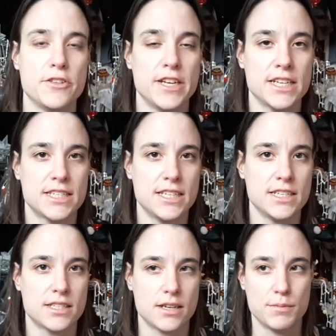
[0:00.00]
the next
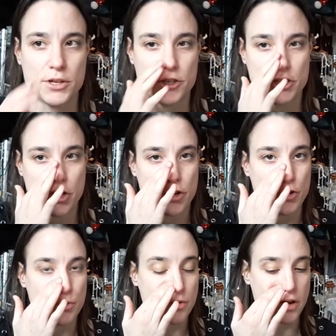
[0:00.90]
things that I'm going to show
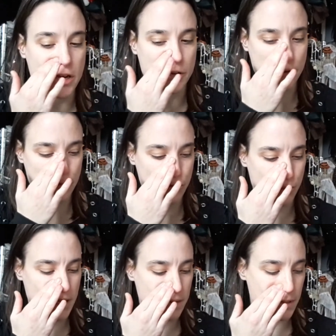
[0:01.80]
you I got from
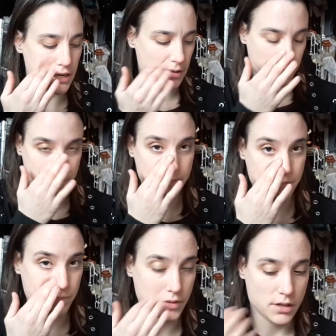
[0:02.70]
eBay.
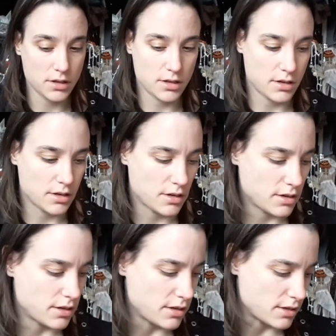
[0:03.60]

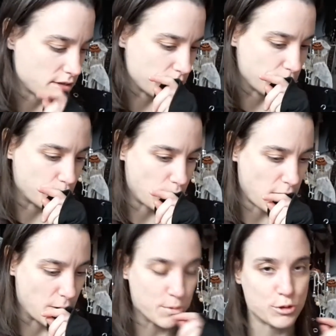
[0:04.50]
I'm
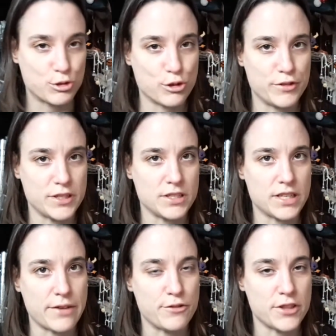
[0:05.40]
not sure if this is
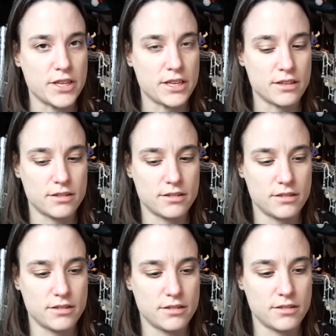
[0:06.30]
everything
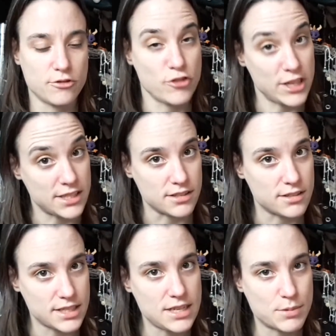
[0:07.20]

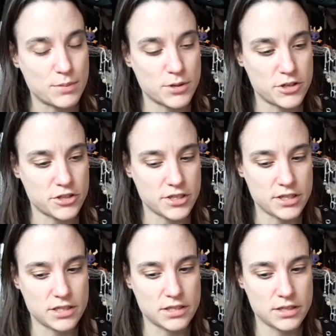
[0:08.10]
recent eBay
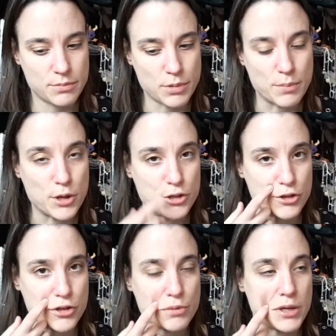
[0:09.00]
purchases, but most
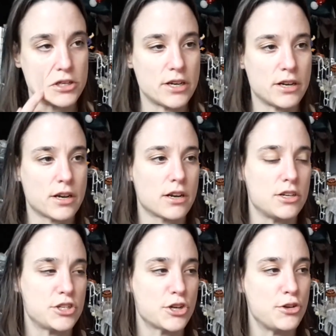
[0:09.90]
of them are going to going
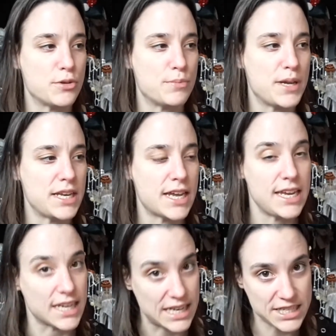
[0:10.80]
to show them in a
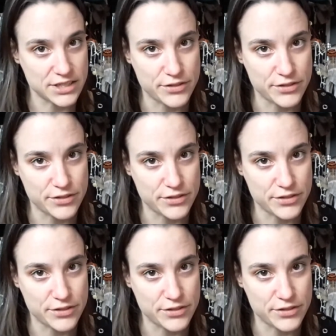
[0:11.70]
collection